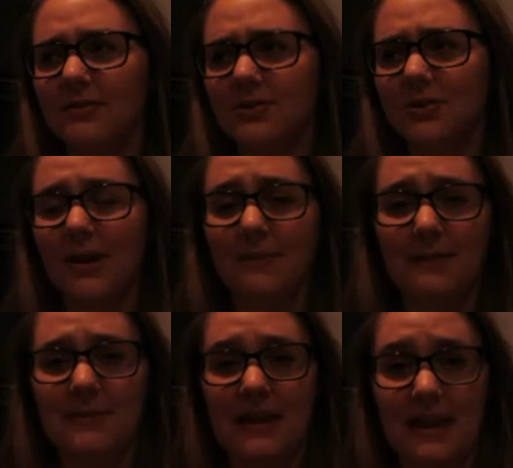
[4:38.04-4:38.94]
sure, I
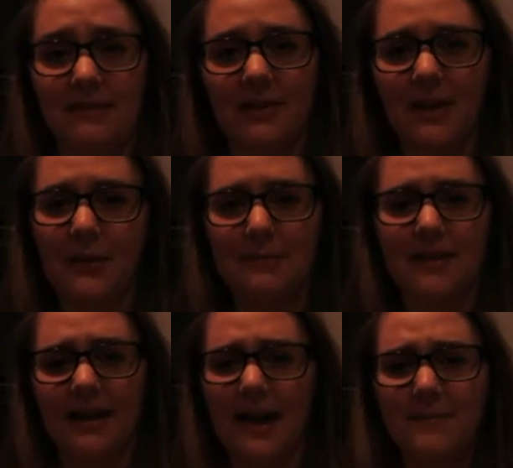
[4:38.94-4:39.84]
might behave that way,
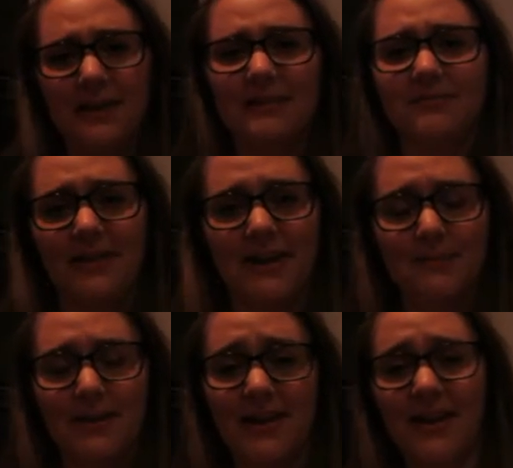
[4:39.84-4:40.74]
but I'm not defined
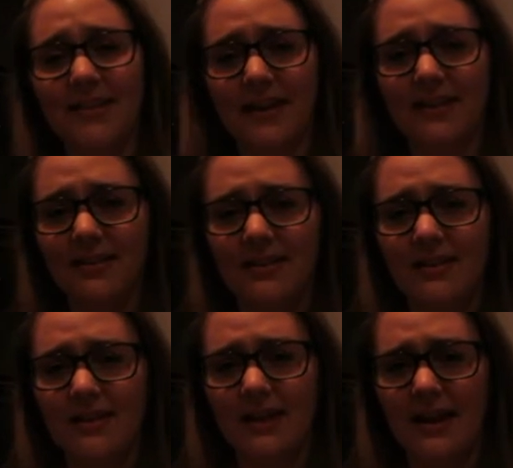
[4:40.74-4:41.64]
by that.
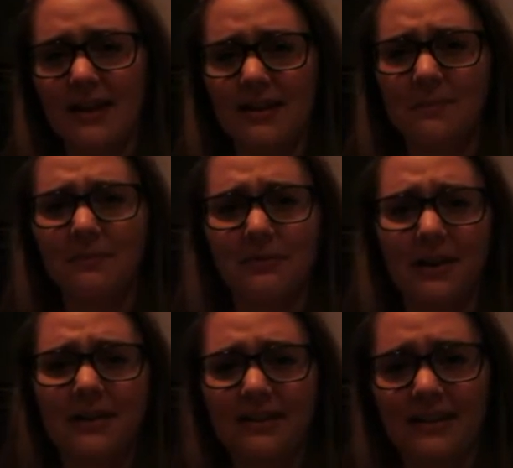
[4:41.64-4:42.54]
I am
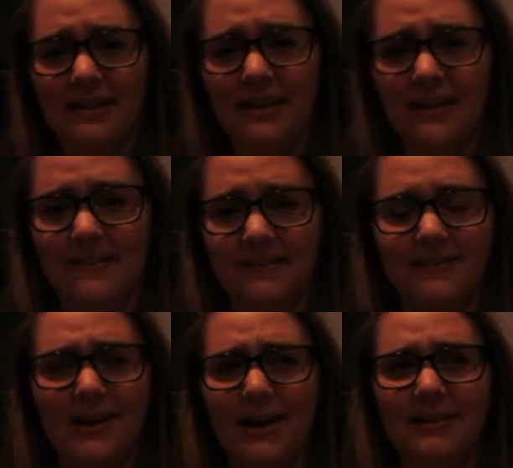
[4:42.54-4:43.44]
friendly,
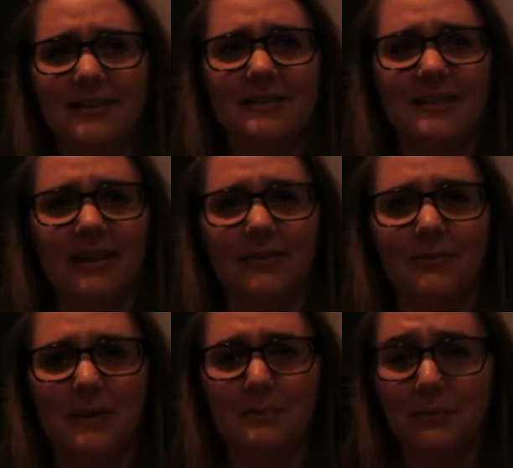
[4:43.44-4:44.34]
and God has
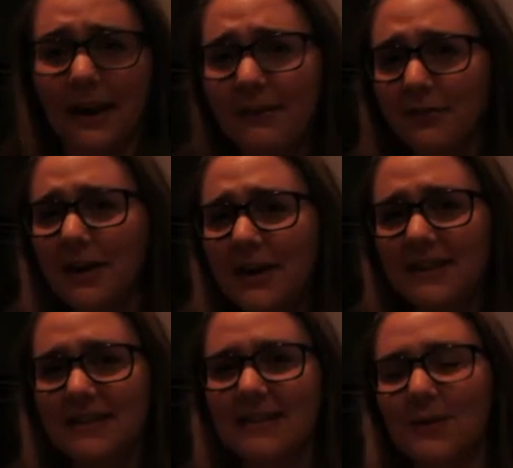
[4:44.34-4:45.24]
given me bravery
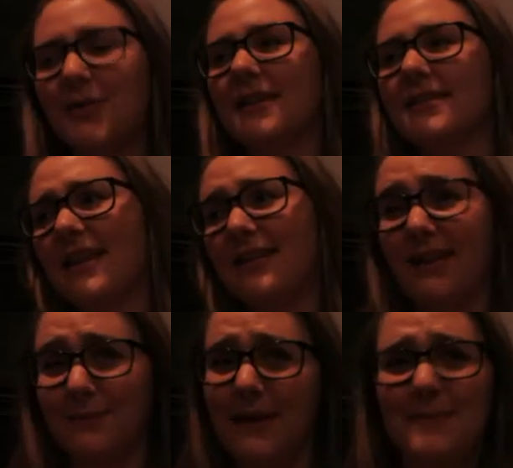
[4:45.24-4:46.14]
to do things that
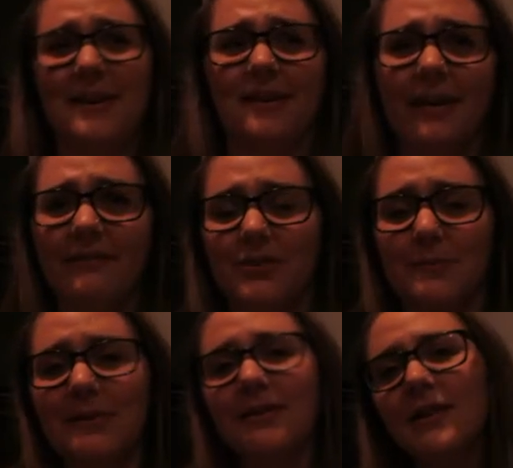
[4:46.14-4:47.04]
might be
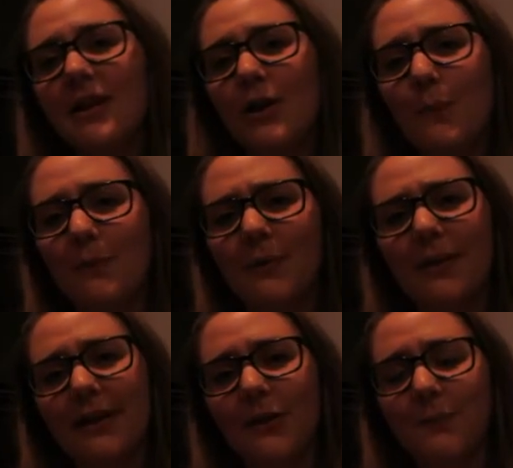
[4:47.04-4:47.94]
uncomfortable, but will
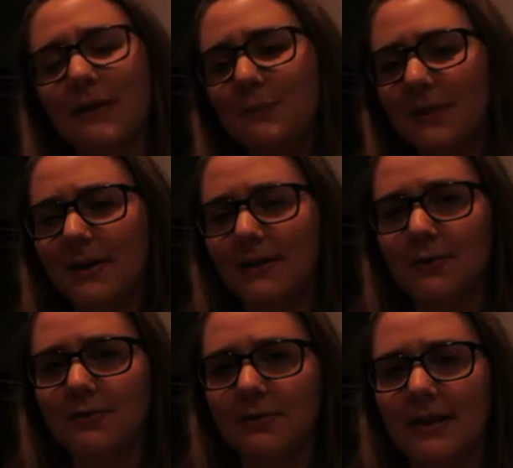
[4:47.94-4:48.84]
help me in building
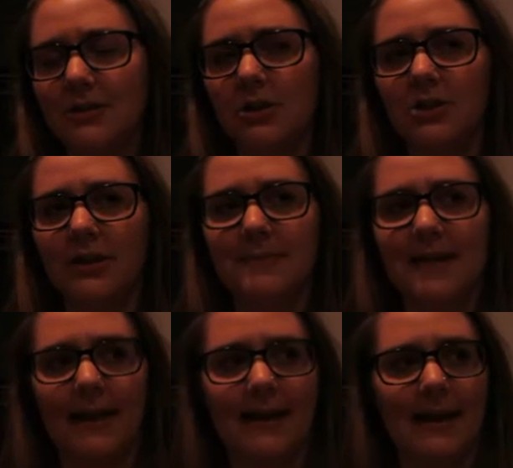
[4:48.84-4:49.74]
those relationships
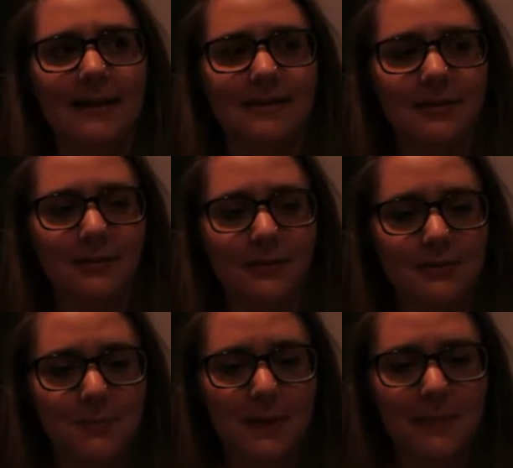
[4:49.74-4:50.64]
and getting to know
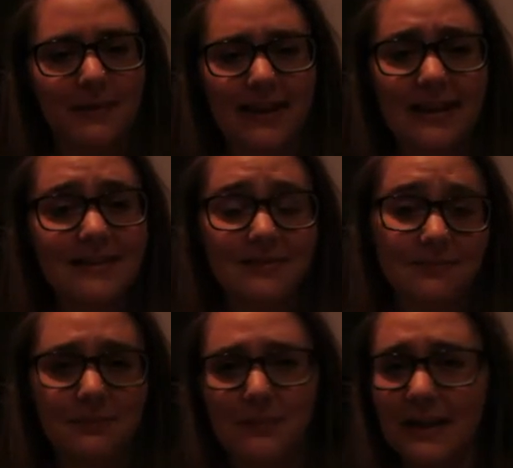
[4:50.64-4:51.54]
those people and
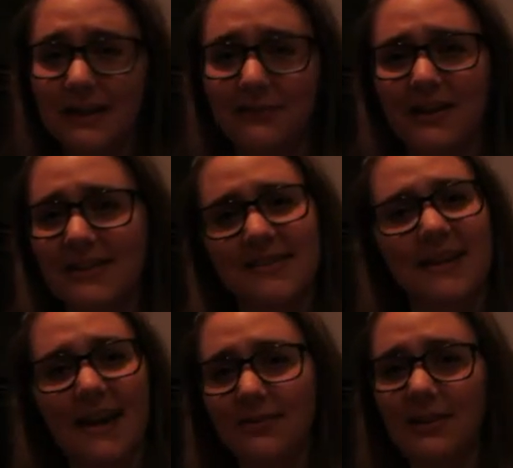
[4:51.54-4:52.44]
making friends
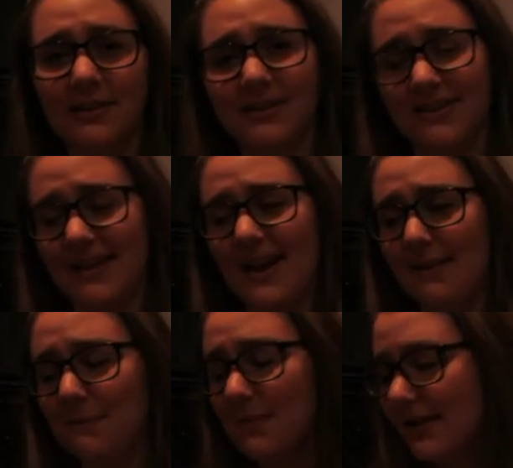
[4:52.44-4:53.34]
and having a good
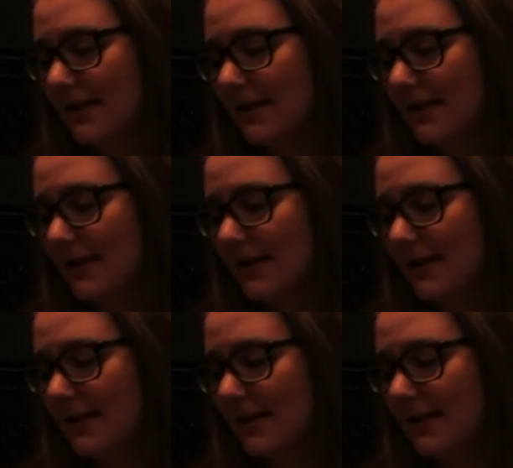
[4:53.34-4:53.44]
time.